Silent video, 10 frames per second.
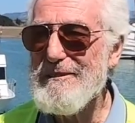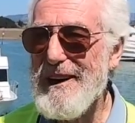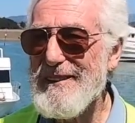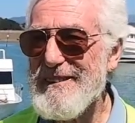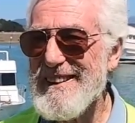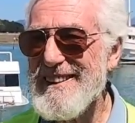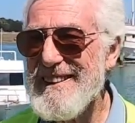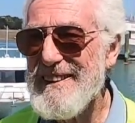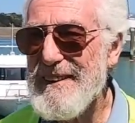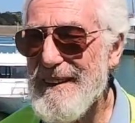
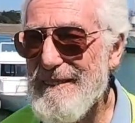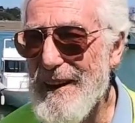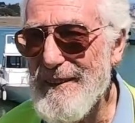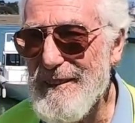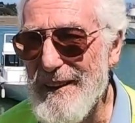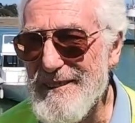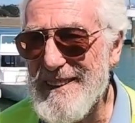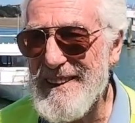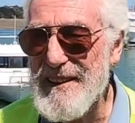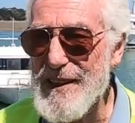One of the
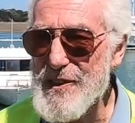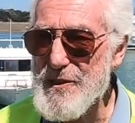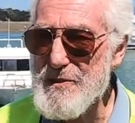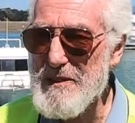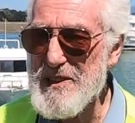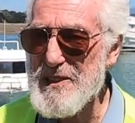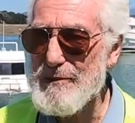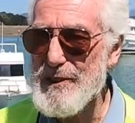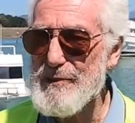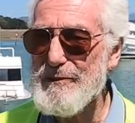conditions was that
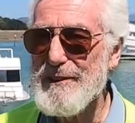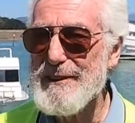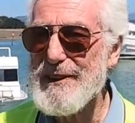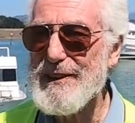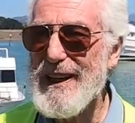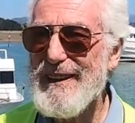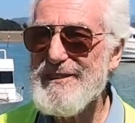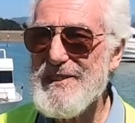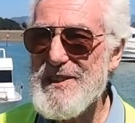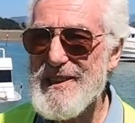we would all have
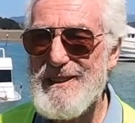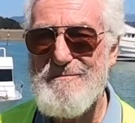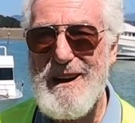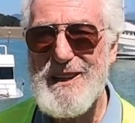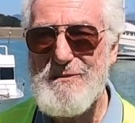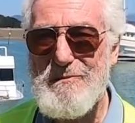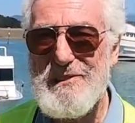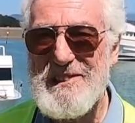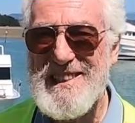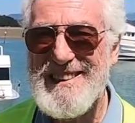New Zealand
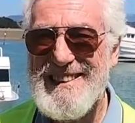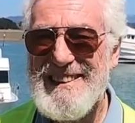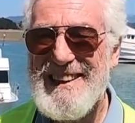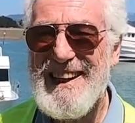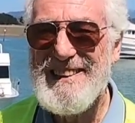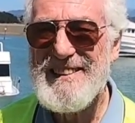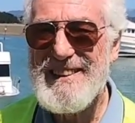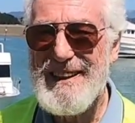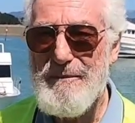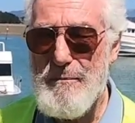passports,
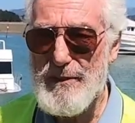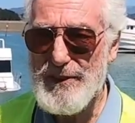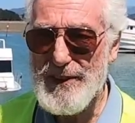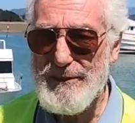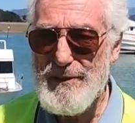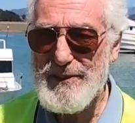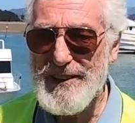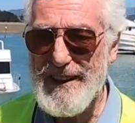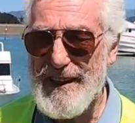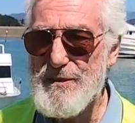and before
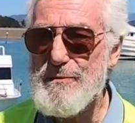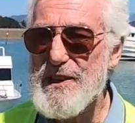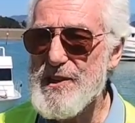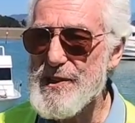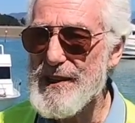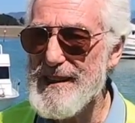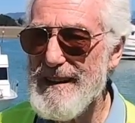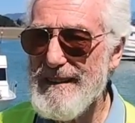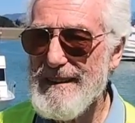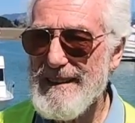the expedition,
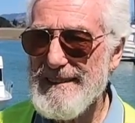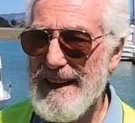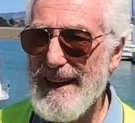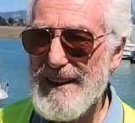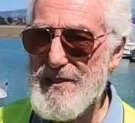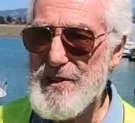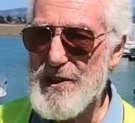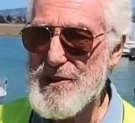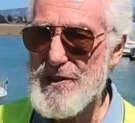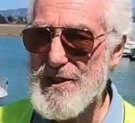I
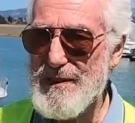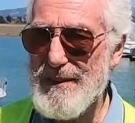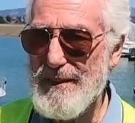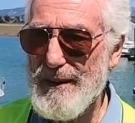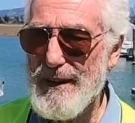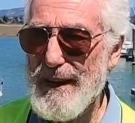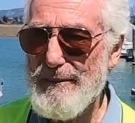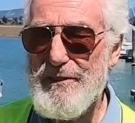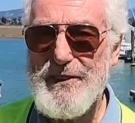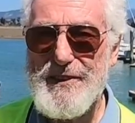just
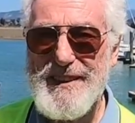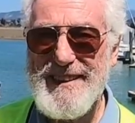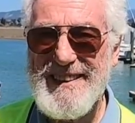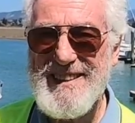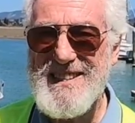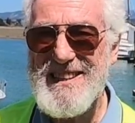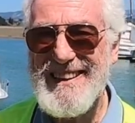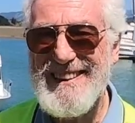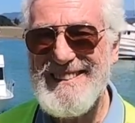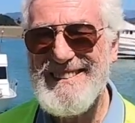lived for 3 years
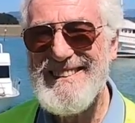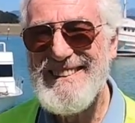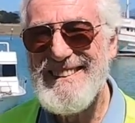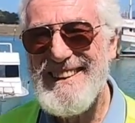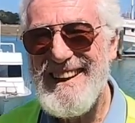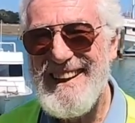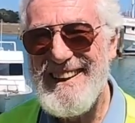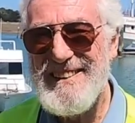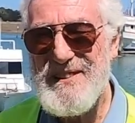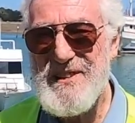in
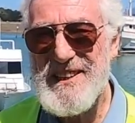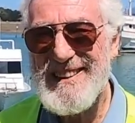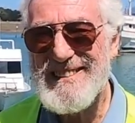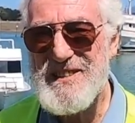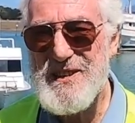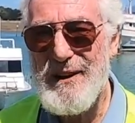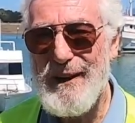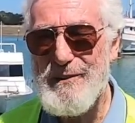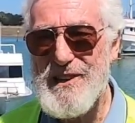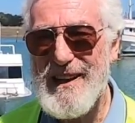New Zealand, so I
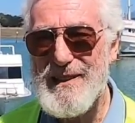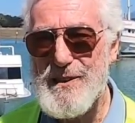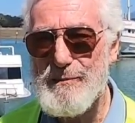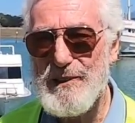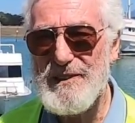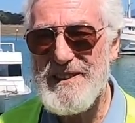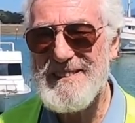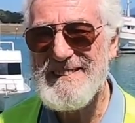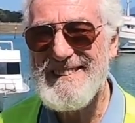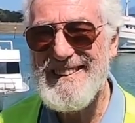was eligible
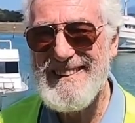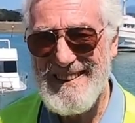to